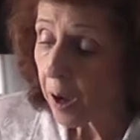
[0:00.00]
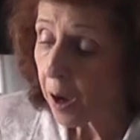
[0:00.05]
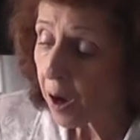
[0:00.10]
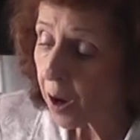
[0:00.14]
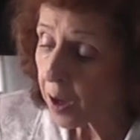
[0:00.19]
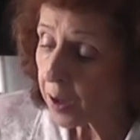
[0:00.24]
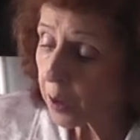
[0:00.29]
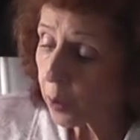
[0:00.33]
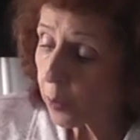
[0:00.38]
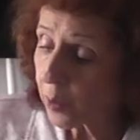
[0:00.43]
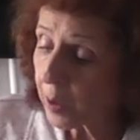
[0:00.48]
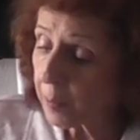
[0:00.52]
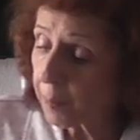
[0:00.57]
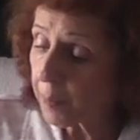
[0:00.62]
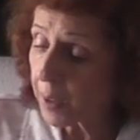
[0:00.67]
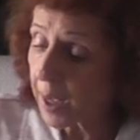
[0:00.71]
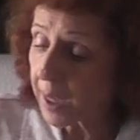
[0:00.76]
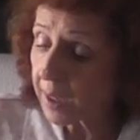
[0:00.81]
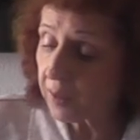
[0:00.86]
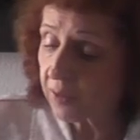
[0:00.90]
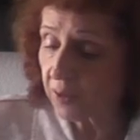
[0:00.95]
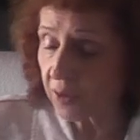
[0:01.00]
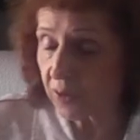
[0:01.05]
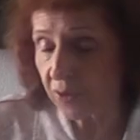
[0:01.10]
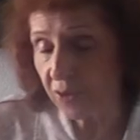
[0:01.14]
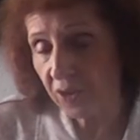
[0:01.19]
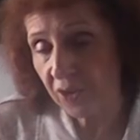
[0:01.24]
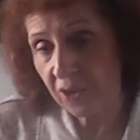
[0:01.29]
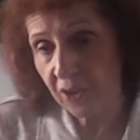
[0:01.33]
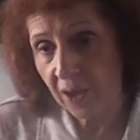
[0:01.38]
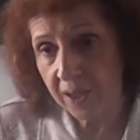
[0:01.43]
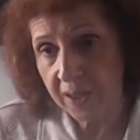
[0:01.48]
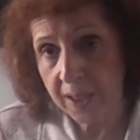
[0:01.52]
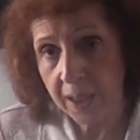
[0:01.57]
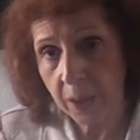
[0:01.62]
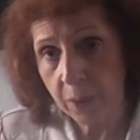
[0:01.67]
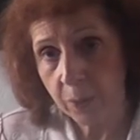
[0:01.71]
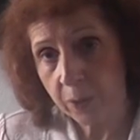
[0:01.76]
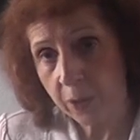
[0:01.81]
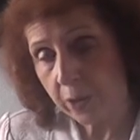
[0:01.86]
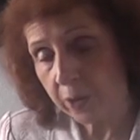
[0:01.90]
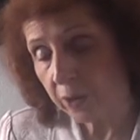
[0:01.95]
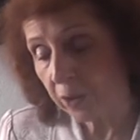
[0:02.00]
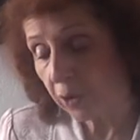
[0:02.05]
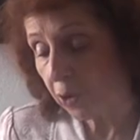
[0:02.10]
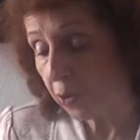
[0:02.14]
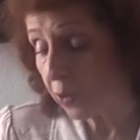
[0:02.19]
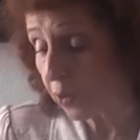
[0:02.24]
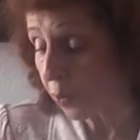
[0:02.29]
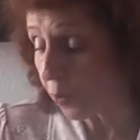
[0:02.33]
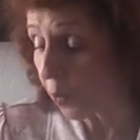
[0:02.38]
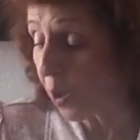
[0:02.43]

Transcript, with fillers: On our way back to Daniel, we're going to go in the